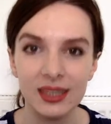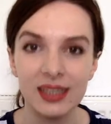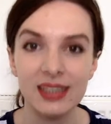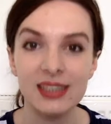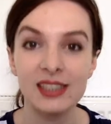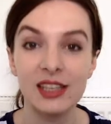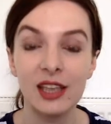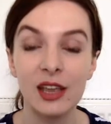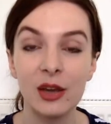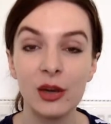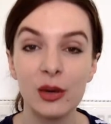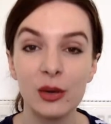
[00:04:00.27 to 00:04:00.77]

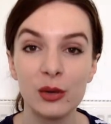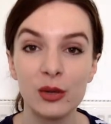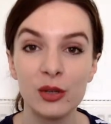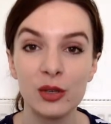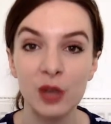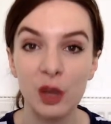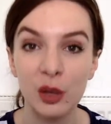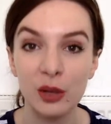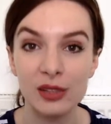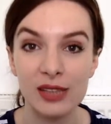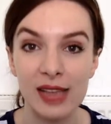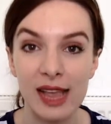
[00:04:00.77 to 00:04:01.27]
So
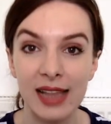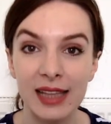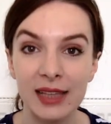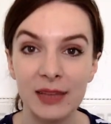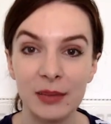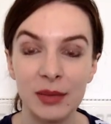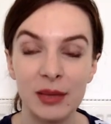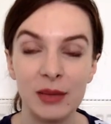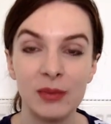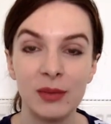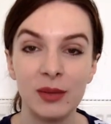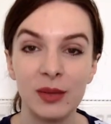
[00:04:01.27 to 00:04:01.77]
not
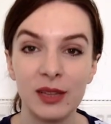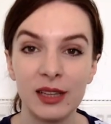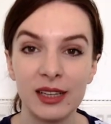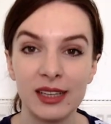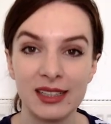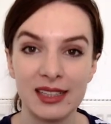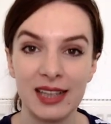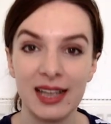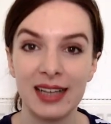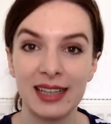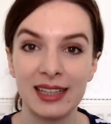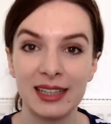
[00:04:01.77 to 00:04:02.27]
telling people
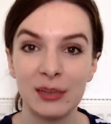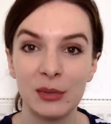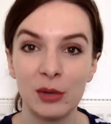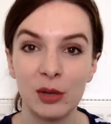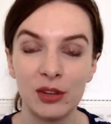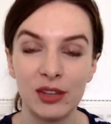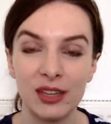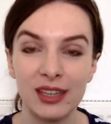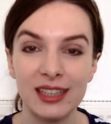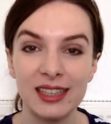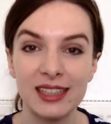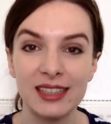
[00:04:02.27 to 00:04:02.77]
exactly
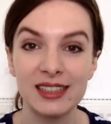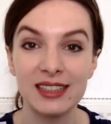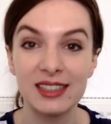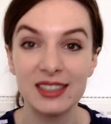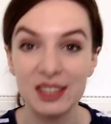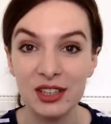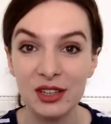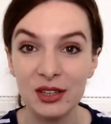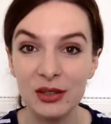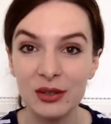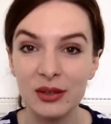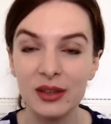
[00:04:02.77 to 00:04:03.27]
what they need to
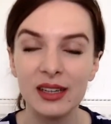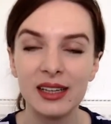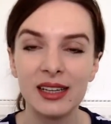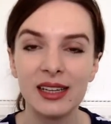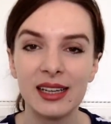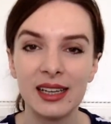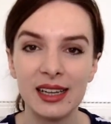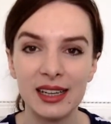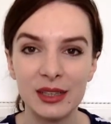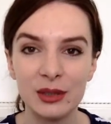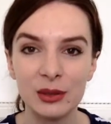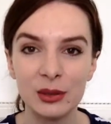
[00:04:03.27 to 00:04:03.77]
do
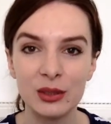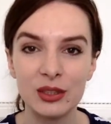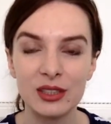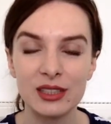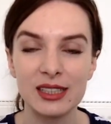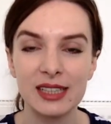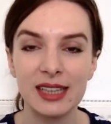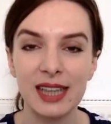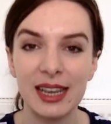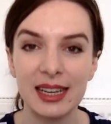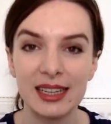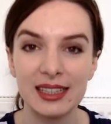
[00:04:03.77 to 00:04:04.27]
in order
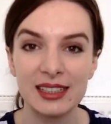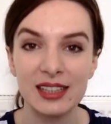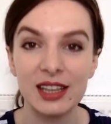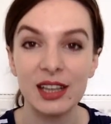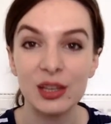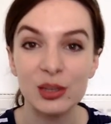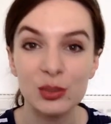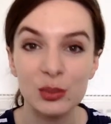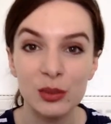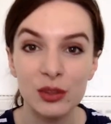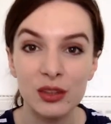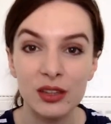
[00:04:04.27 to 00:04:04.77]
to get in
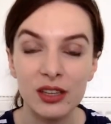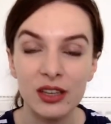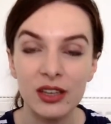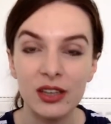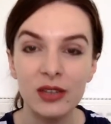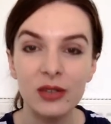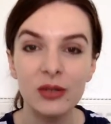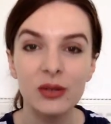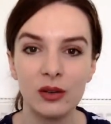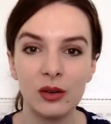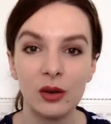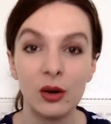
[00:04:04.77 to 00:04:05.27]
touch with
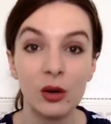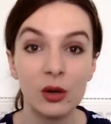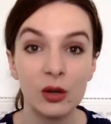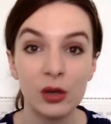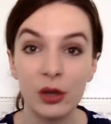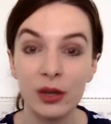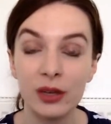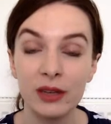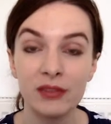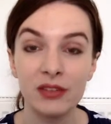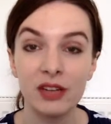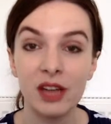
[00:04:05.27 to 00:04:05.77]
you, or
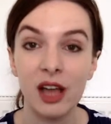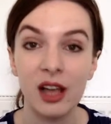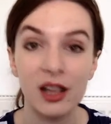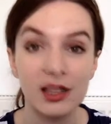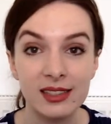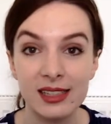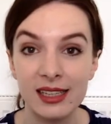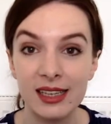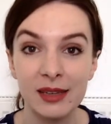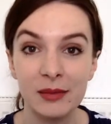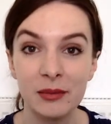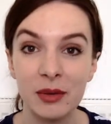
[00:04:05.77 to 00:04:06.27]
not even
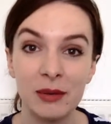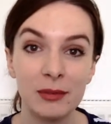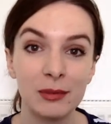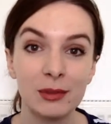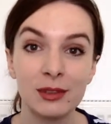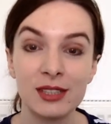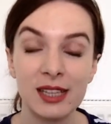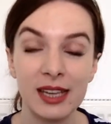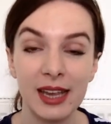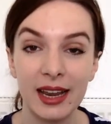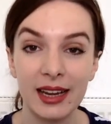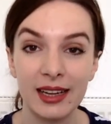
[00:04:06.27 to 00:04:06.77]
asking
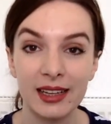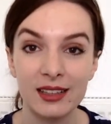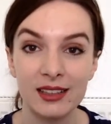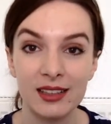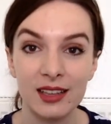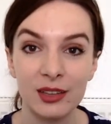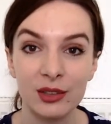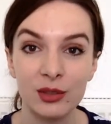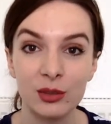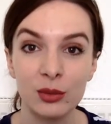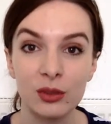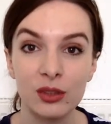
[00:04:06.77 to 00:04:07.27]
people to get in
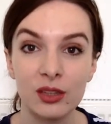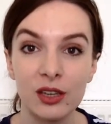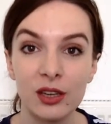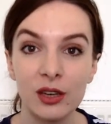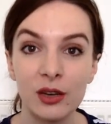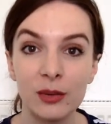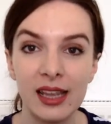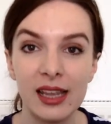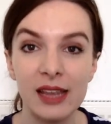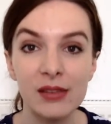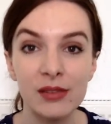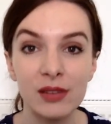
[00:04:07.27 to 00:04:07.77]
touch with
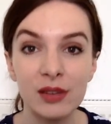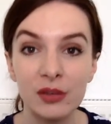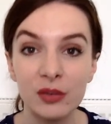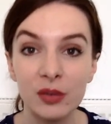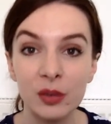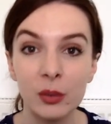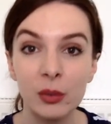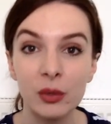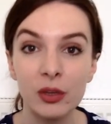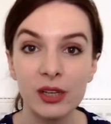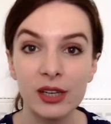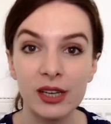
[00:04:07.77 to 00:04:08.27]
you. Even if
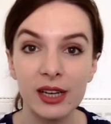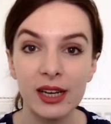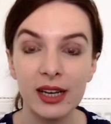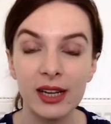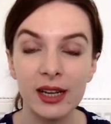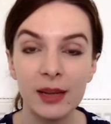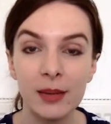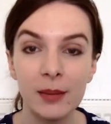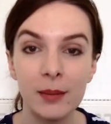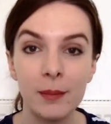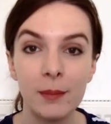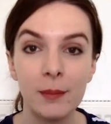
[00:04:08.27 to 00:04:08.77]
you're putting
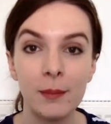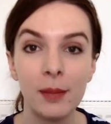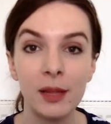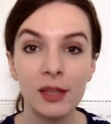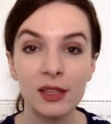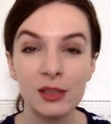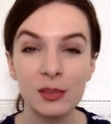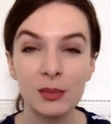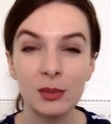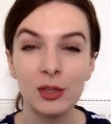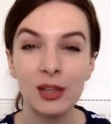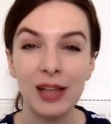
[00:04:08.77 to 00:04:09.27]

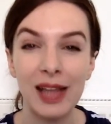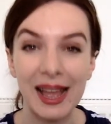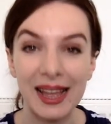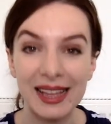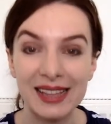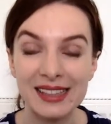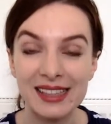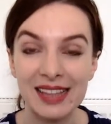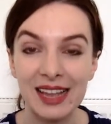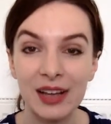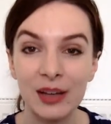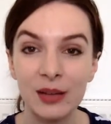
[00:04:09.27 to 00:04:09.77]
multiple
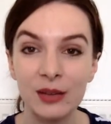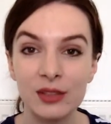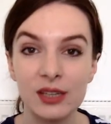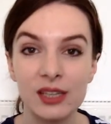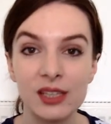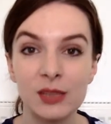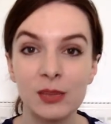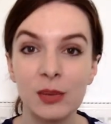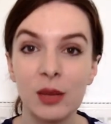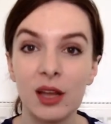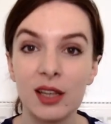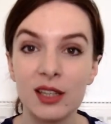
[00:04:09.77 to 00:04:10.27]
ads out
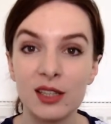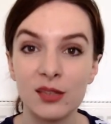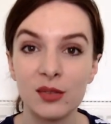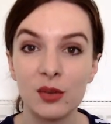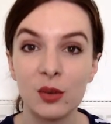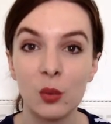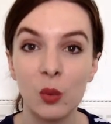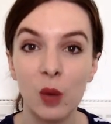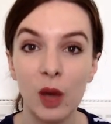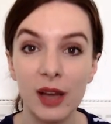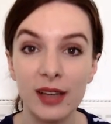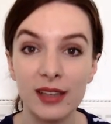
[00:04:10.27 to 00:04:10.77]
as part of
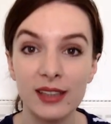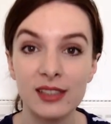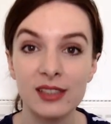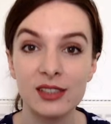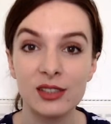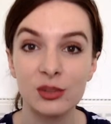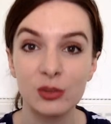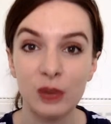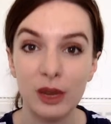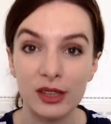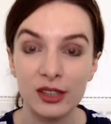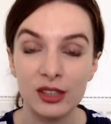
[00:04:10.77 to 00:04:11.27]
a wider
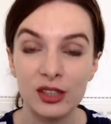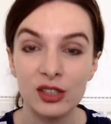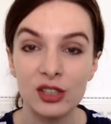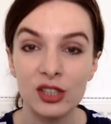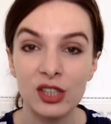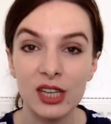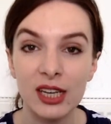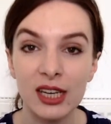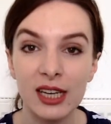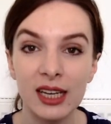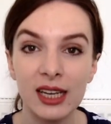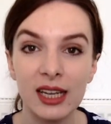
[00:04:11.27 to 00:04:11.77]

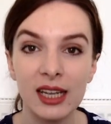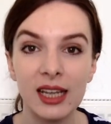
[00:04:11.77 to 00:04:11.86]
strategy,